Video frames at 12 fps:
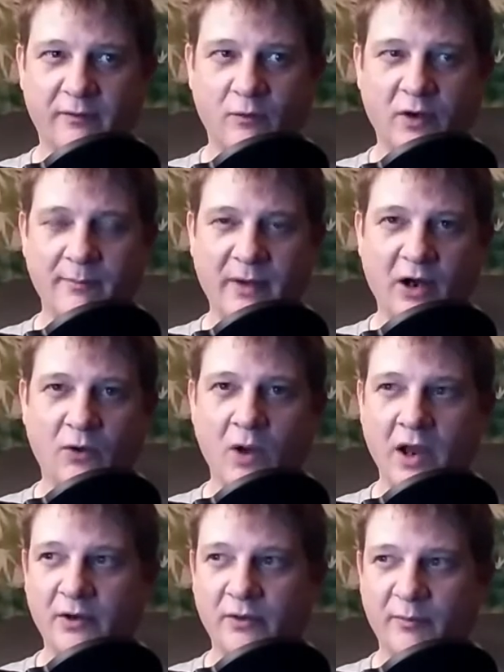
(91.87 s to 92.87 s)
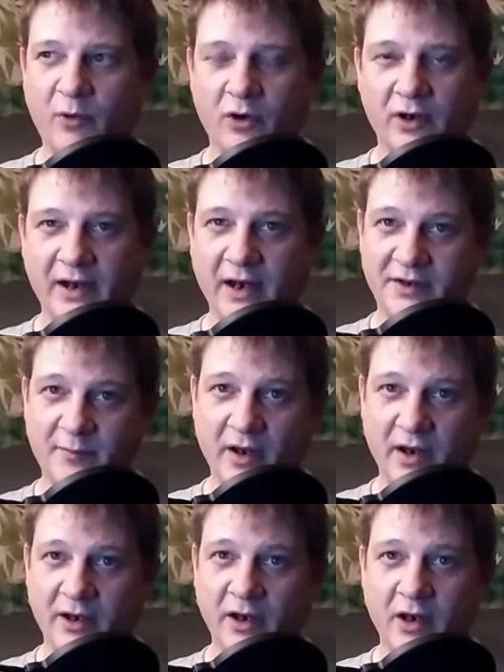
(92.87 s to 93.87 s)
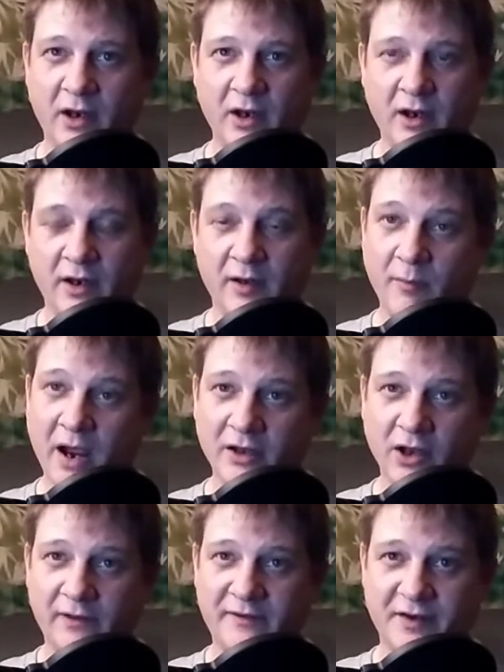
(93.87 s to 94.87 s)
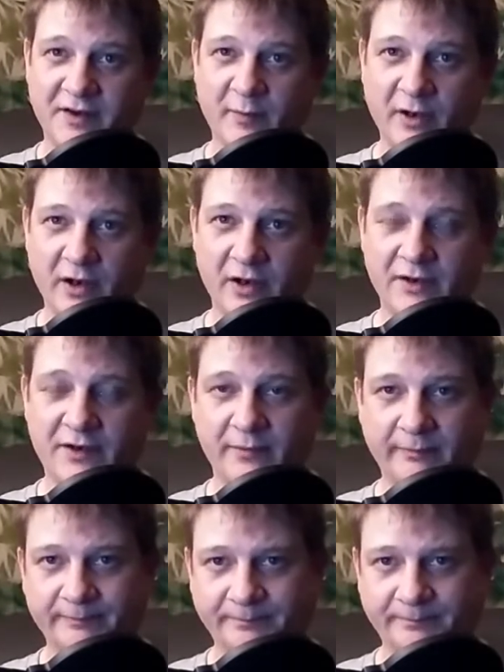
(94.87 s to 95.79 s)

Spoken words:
what marijuana reporting has been in my life's experience.